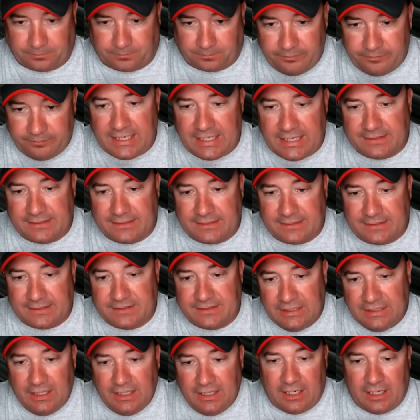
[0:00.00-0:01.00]
We got
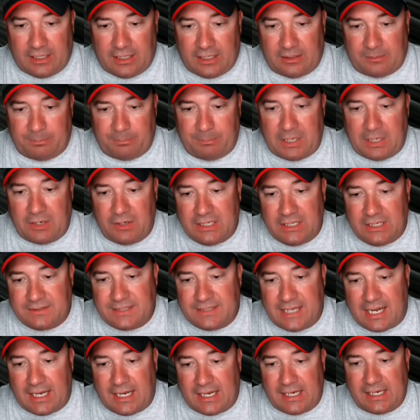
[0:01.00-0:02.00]
Marion
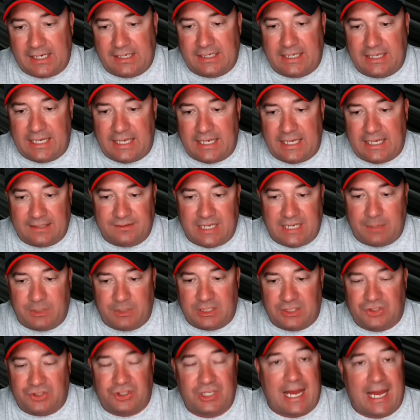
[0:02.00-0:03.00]
Dye and
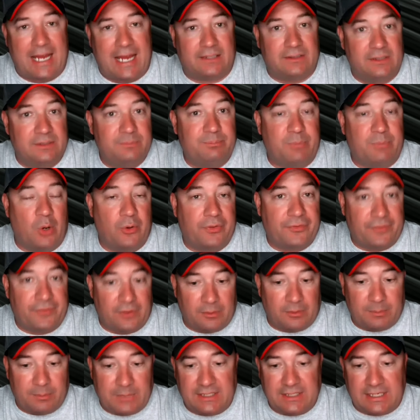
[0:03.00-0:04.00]
Damian Shanklin, both
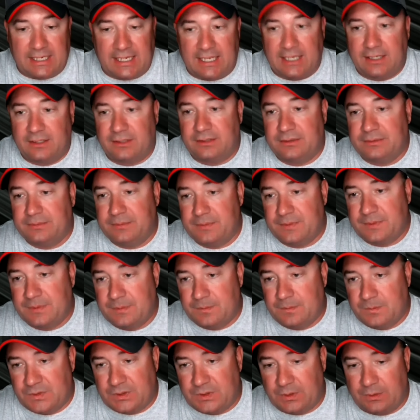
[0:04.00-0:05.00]
from Indiana.
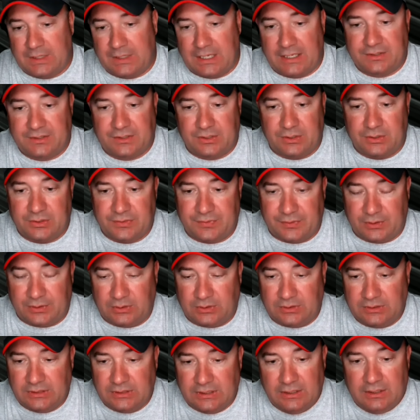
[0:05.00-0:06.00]
So that's
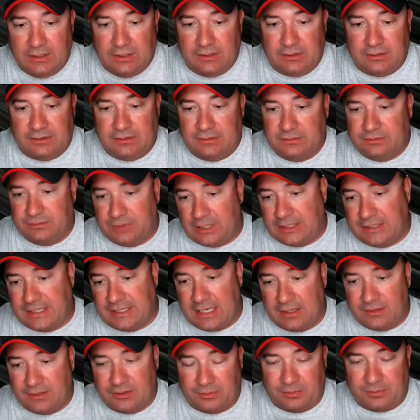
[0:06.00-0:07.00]
useful. Right
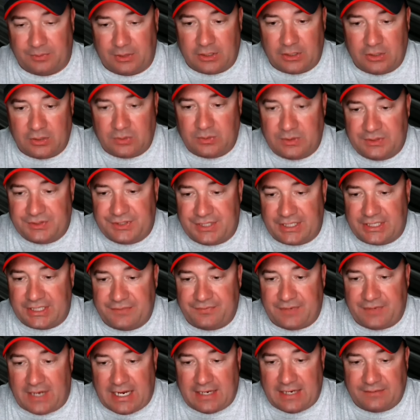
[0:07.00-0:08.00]
down the road, 6'5",
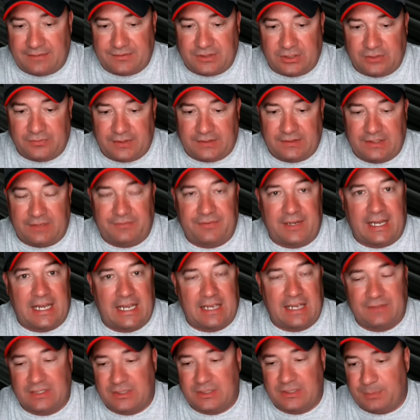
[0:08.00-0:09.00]

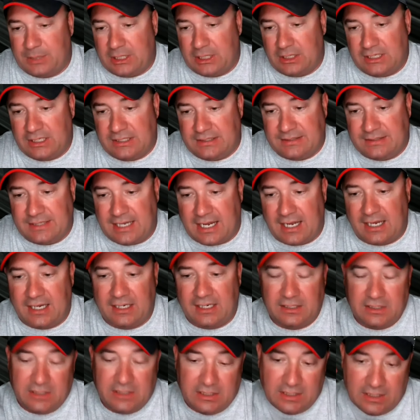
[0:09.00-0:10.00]
255 is Marion
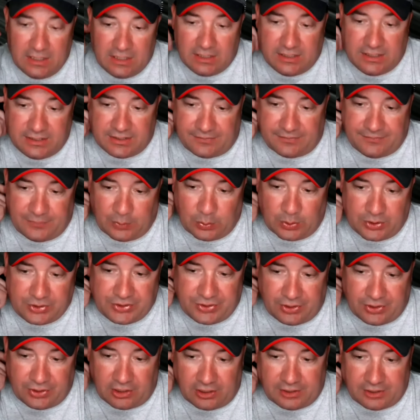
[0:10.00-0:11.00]
Dye. He's a
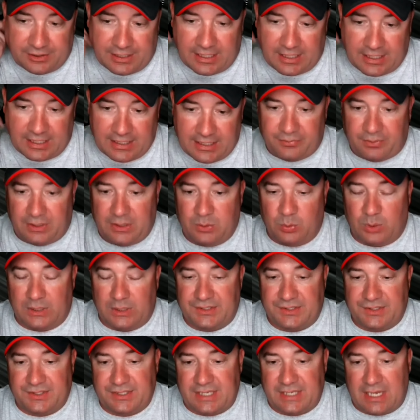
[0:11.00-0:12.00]
four-star,
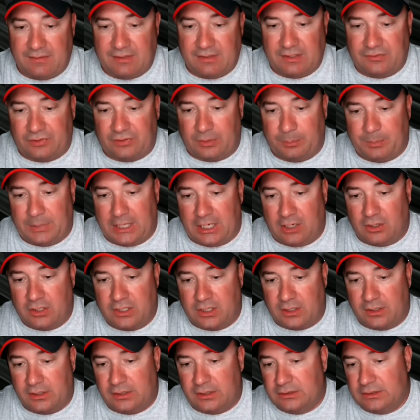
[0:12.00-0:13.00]
9317 from
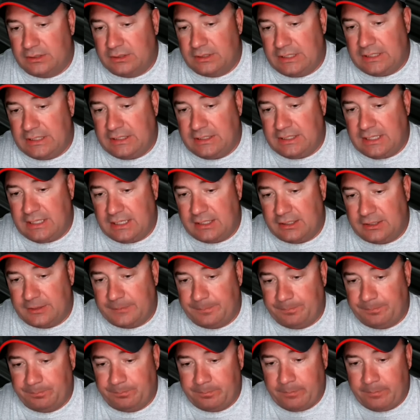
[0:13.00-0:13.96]
Elkhart, Indiana.